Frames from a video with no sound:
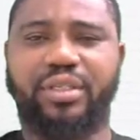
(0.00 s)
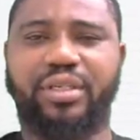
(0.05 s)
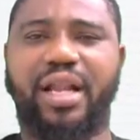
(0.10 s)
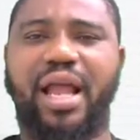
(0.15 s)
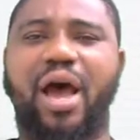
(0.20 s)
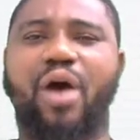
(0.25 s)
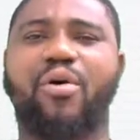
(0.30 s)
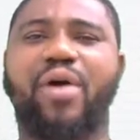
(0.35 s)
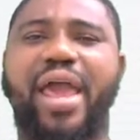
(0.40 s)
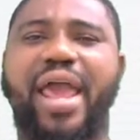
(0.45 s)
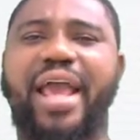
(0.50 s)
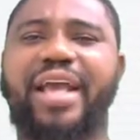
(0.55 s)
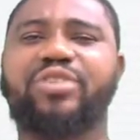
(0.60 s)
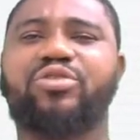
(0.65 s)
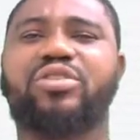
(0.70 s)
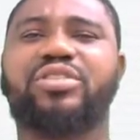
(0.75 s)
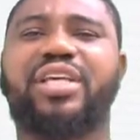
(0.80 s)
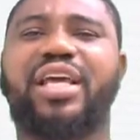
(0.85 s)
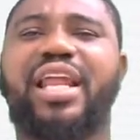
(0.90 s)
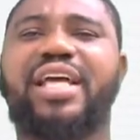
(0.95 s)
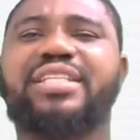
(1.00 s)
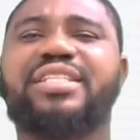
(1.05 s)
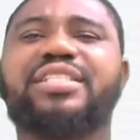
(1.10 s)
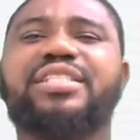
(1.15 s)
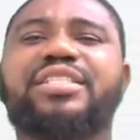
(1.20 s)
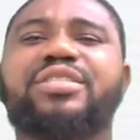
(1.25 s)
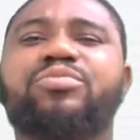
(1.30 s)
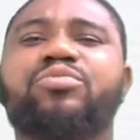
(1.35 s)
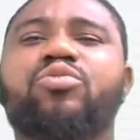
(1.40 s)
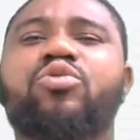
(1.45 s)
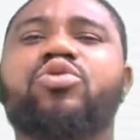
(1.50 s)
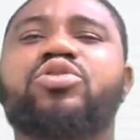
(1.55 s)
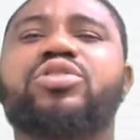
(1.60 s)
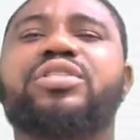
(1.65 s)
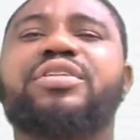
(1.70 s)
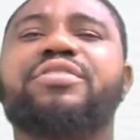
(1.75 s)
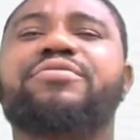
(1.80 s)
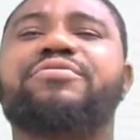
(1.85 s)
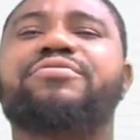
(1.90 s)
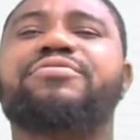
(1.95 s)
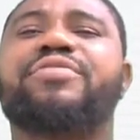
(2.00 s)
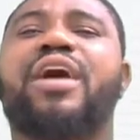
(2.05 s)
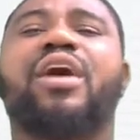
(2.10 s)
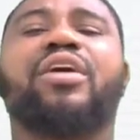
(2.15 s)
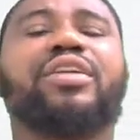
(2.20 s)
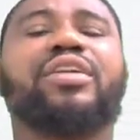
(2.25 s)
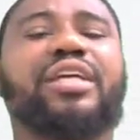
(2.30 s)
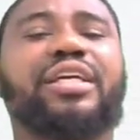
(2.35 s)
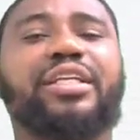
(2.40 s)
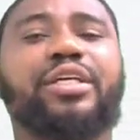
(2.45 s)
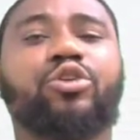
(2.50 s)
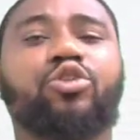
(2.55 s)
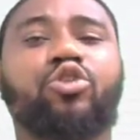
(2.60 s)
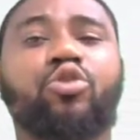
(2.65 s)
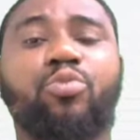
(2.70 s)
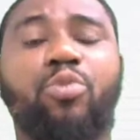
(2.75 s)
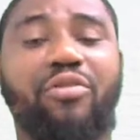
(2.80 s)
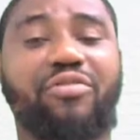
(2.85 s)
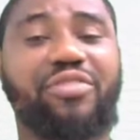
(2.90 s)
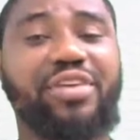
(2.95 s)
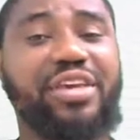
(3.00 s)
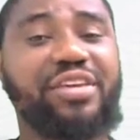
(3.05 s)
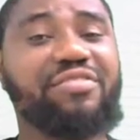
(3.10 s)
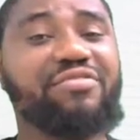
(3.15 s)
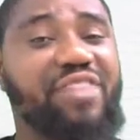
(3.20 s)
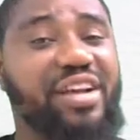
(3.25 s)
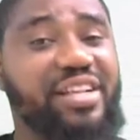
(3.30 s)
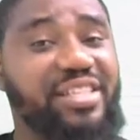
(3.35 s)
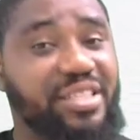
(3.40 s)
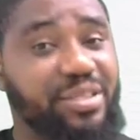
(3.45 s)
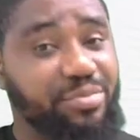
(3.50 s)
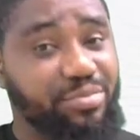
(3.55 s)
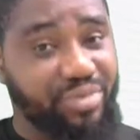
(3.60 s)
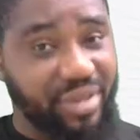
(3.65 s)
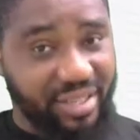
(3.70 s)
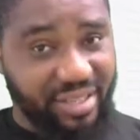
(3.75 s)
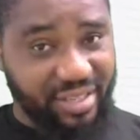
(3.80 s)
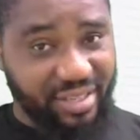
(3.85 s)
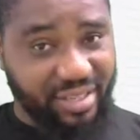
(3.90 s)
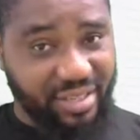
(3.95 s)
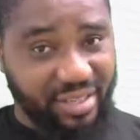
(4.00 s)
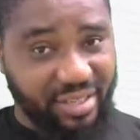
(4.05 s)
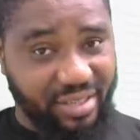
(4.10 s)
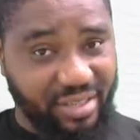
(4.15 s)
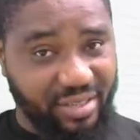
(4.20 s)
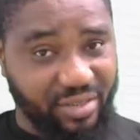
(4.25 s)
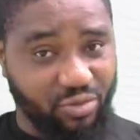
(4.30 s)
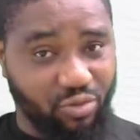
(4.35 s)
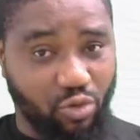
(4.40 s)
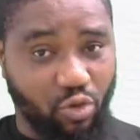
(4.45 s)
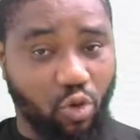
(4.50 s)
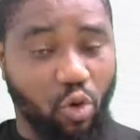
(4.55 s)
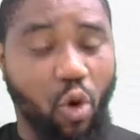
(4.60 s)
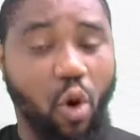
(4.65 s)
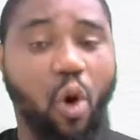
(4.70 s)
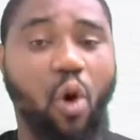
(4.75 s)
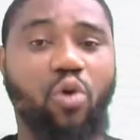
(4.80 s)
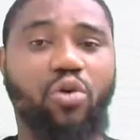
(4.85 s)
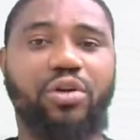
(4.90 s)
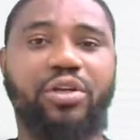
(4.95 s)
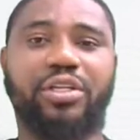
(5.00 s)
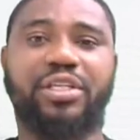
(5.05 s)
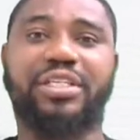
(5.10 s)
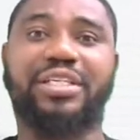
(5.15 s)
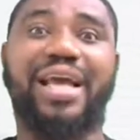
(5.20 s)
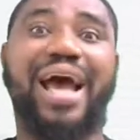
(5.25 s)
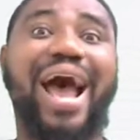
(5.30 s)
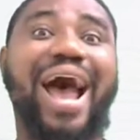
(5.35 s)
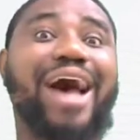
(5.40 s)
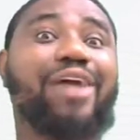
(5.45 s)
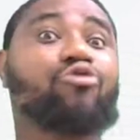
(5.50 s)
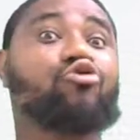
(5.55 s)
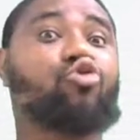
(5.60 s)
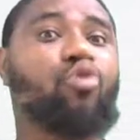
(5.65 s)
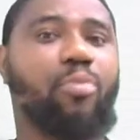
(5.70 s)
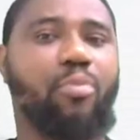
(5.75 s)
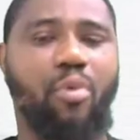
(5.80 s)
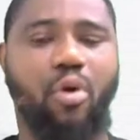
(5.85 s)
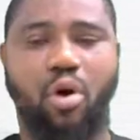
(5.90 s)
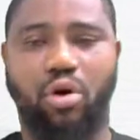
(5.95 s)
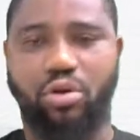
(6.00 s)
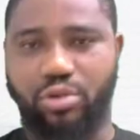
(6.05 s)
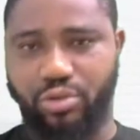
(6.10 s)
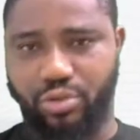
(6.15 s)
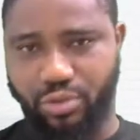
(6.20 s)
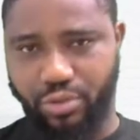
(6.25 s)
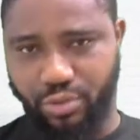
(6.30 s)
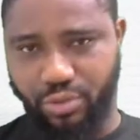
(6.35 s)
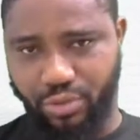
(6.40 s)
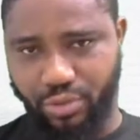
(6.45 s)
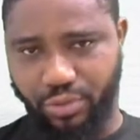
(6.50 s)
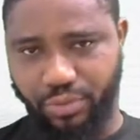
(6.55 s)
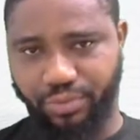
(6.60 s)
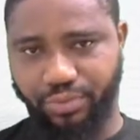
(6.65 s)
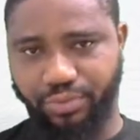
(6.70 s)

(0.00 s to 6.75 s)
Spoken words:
Now, exoskeleton is mostly found in the group of invertebrates we call the arthropods.